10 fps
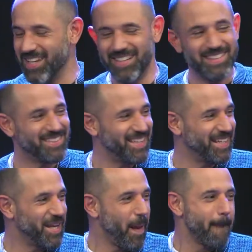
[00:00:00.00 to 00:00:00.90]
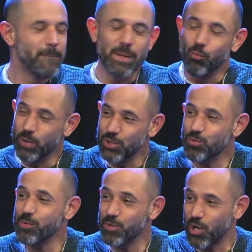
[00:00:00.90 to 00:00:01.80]
They said, We knew
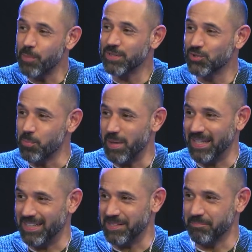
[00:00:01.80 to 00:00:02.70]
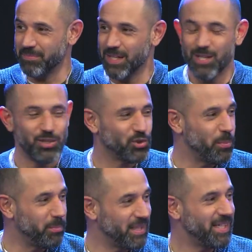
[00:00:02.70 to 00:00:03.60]
we were coming to Maine to
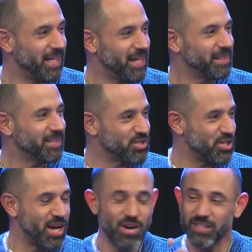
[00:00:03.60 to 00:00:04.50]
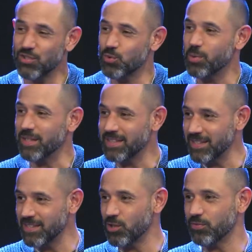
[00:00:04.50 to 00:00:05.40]
meet the chair and the
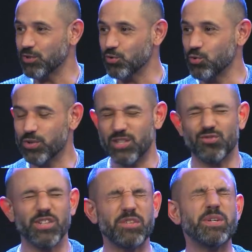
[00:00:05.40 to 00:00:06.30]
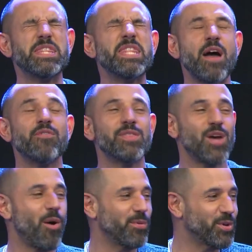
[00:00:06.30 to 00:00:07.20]
superintendent of the school district. We never
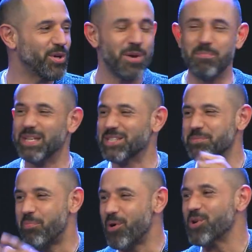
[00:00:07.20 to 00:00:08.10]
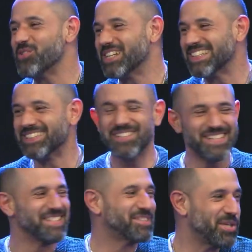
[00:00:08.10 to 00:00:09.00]
thought we were gonna meet this Puerto Rican dude
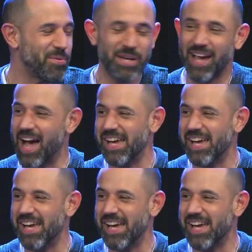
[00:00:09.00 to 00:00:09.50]
and this Cuban guy.